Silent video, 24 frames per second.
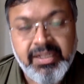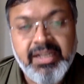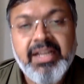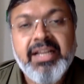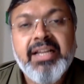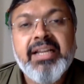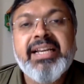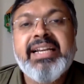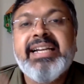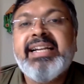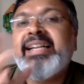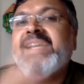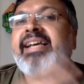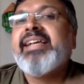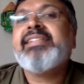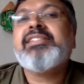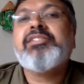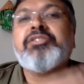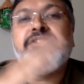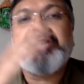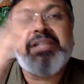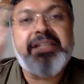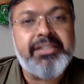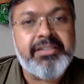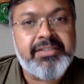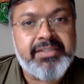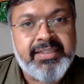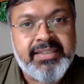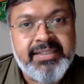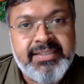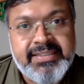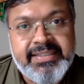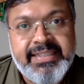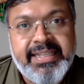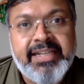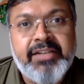India has changed.
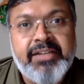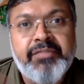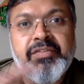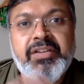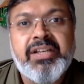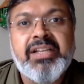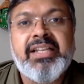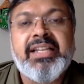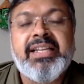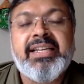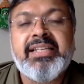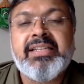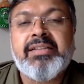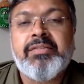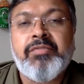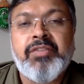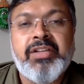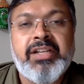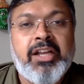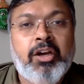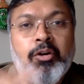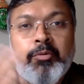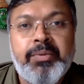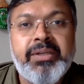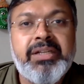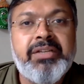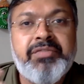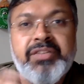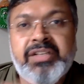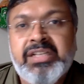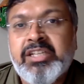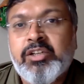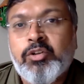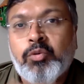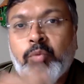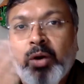Since then, we now believe
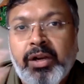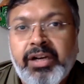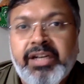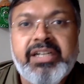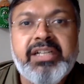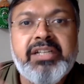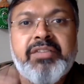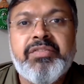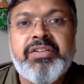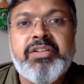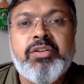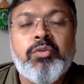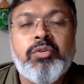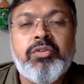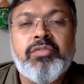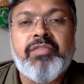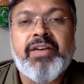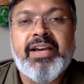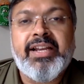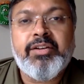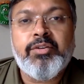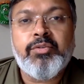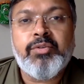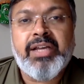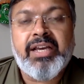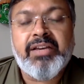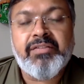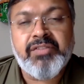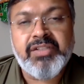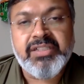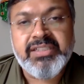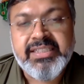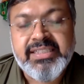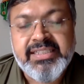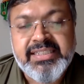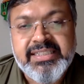in equality. We don't value
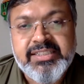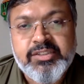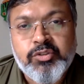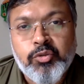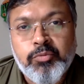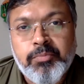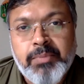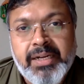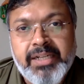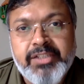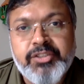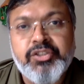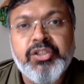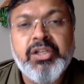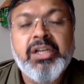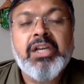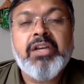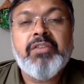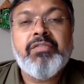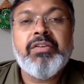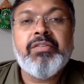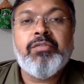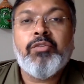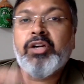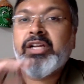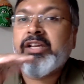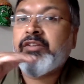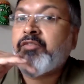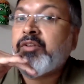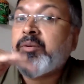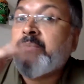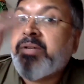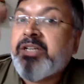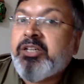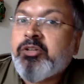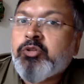diversity so much. We want
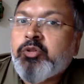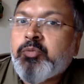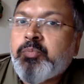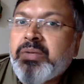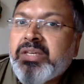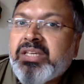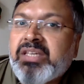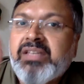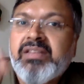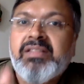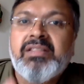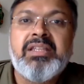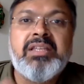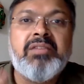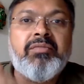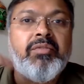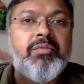everybody to speak Hindi.